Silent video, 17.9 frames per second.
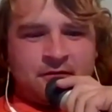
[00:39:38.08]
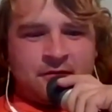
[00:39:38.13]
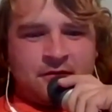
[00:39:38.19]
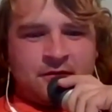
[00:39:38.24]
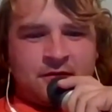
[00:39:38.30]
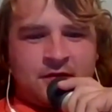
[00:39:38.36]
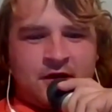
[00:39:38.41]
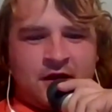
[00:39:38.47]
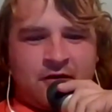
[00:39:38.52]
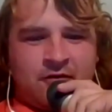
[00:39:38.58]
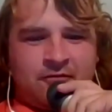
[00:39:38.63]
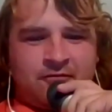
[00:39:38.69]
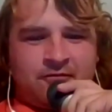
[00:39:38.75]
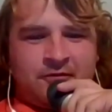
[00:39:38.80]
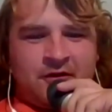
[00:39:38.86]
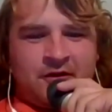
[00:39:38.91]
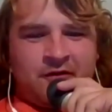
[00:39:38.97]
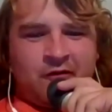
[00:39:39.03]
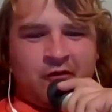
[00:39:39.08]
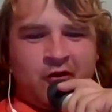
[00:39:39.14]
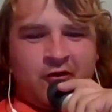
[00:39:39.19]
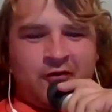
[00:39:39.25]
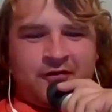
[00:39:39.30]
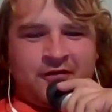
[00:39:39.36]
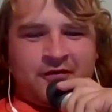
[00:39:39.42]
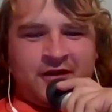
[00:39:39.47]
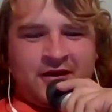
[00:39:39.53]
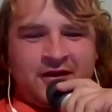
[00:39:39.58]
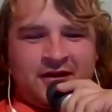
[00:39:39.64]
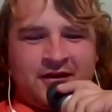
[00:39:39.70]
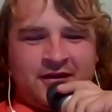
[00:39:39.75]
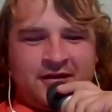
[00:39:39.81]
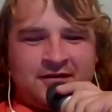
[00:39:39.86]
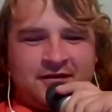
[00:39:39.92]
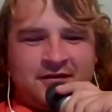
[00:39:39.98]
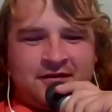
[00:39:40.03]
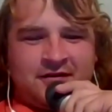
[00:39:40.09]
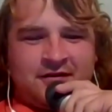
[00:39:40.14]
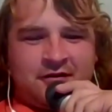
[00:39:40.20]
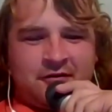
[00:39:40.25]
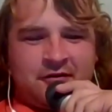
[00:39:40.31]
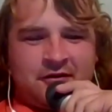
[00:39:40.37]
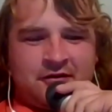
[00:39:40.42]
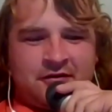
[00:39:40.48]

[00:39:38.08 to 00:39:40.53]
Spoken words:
how involved that gets into it.